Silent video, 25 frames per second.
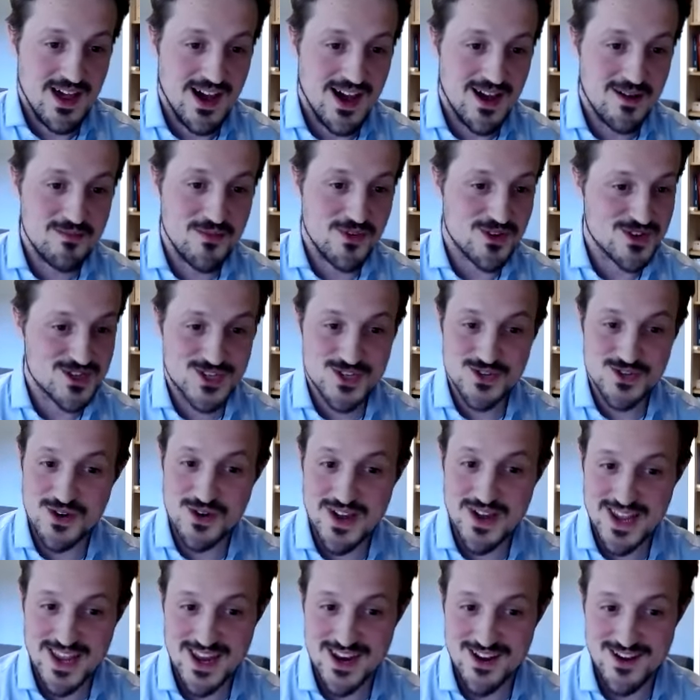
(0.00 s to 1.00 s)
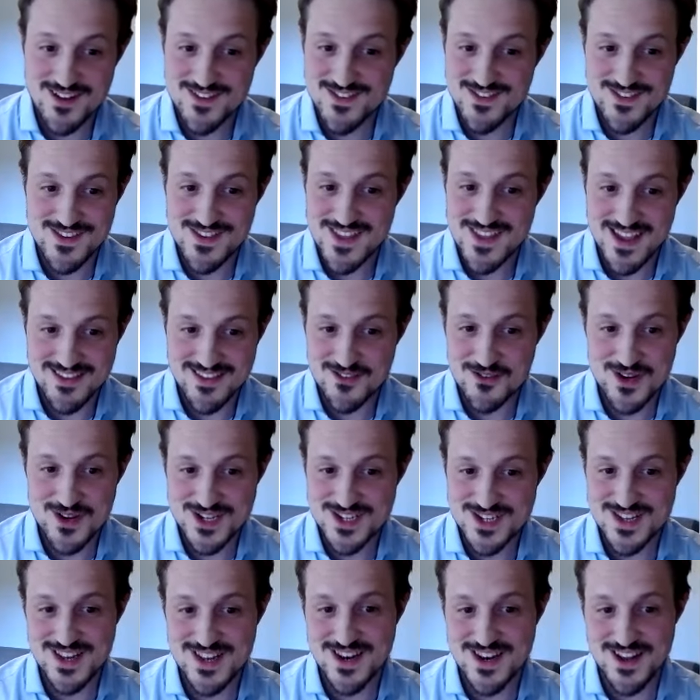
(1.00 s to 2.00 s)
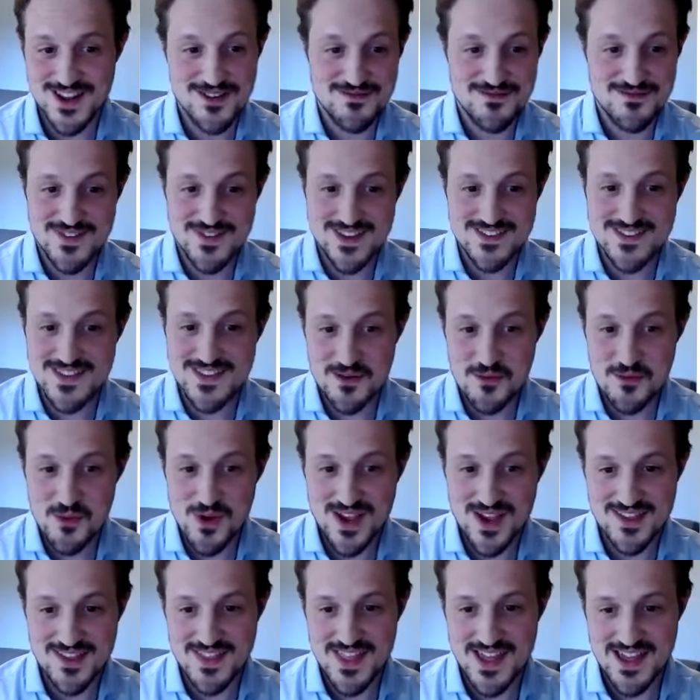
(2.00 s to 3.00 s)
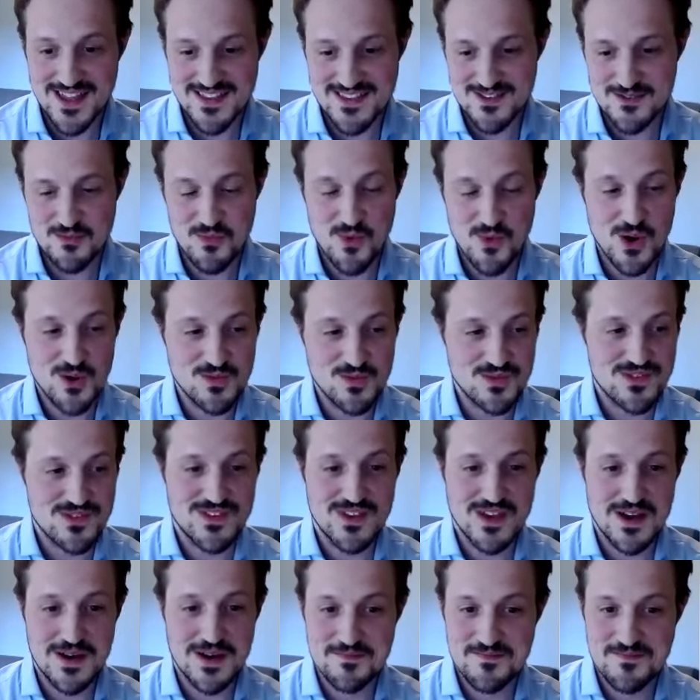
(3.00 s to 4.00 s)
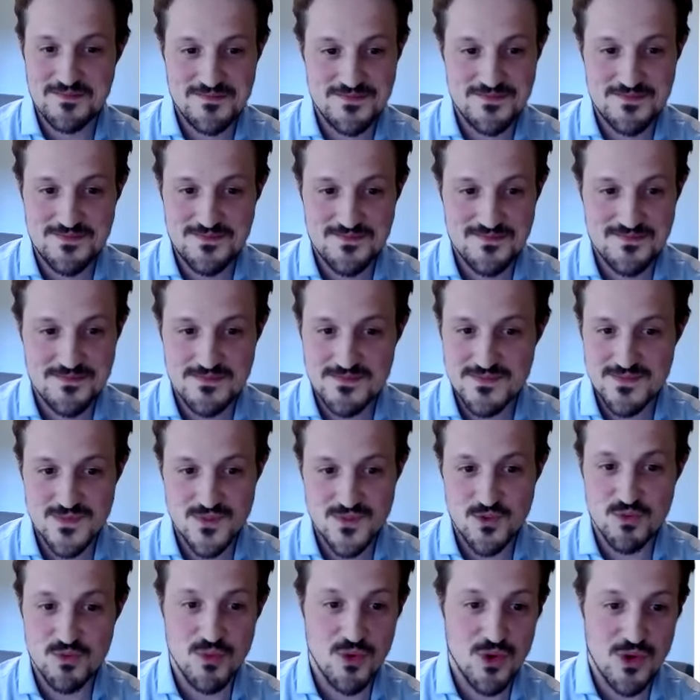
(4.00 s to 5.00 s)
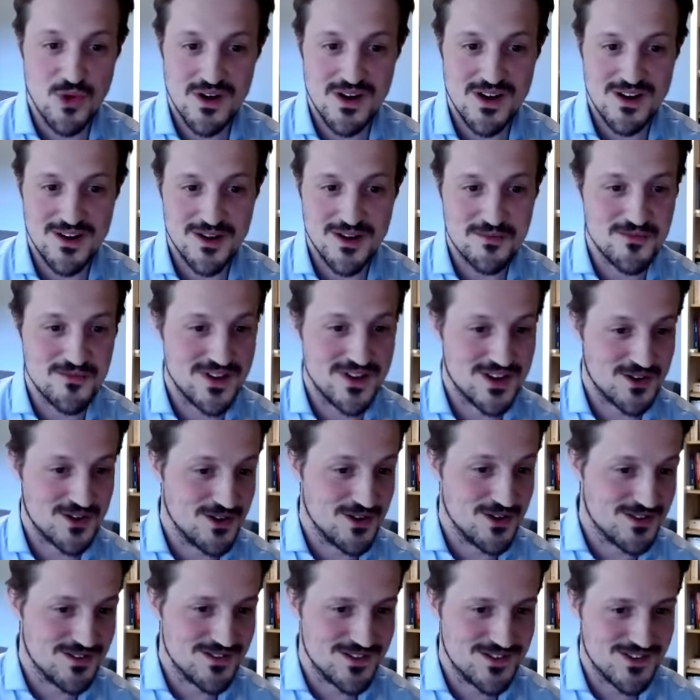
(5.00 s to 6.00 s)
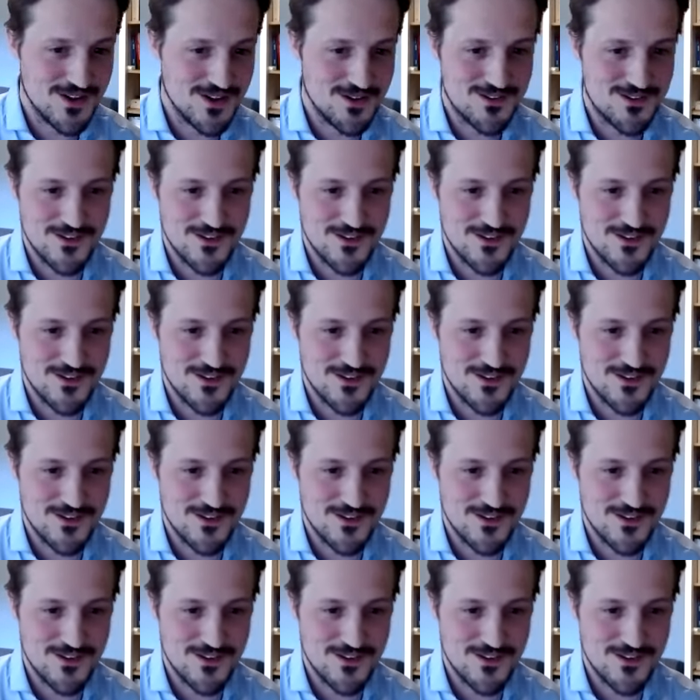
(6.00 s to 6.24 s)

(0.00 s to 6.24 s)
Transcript: not sure I can answer that question in a convincing way that won't do more harm than good, so